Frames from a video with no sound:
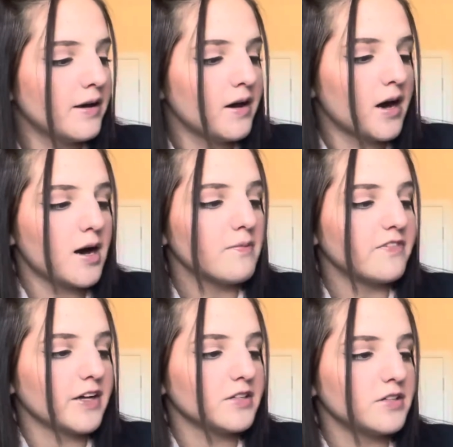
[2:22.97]

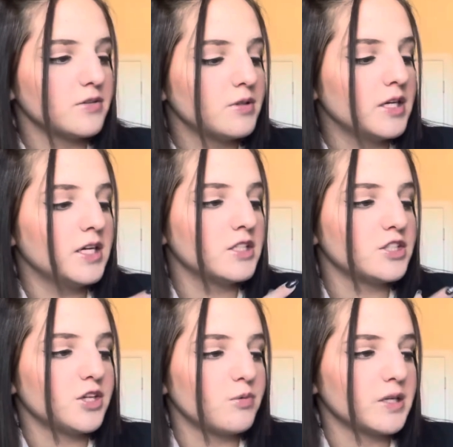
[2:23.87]
Value, show
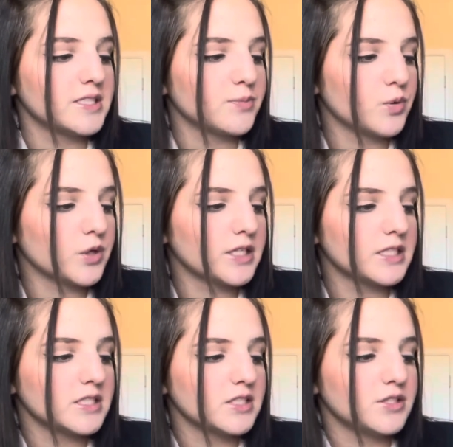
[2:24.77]
what is
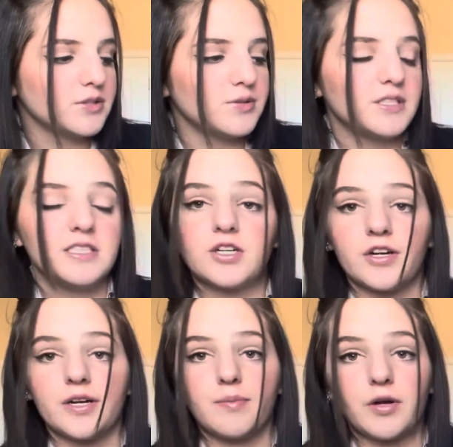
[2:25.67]
important to the
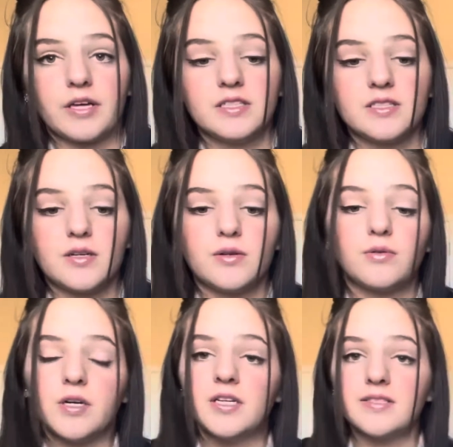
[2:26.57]
target market. So
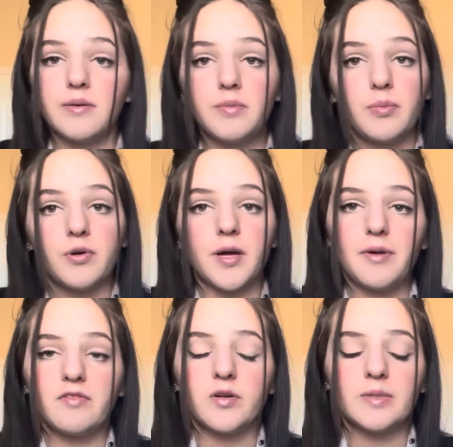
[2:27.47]
some people are coming
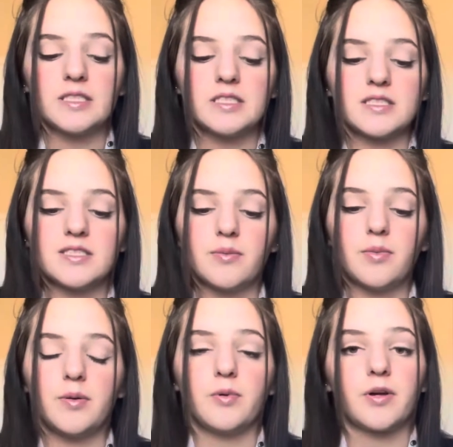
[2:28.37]
for business and some
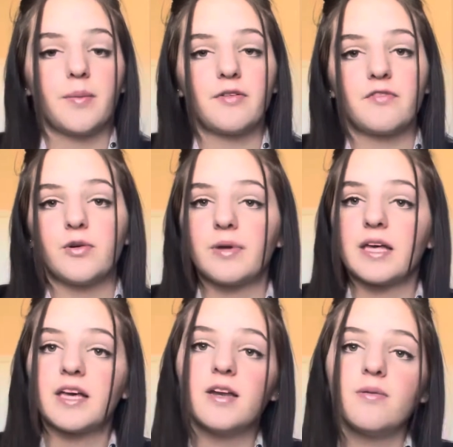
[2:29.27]
people are coming for a weekend
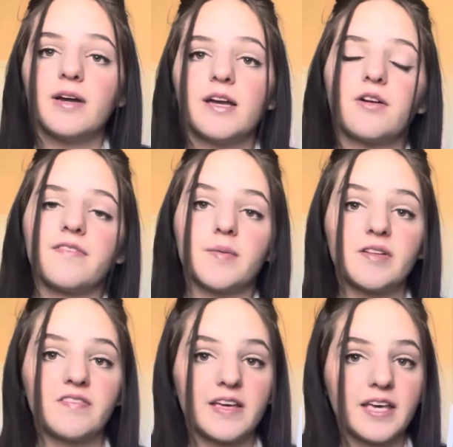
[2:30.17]
getaway or a family
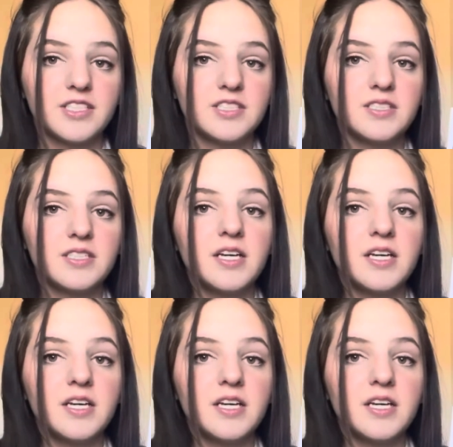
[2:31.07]
vacation.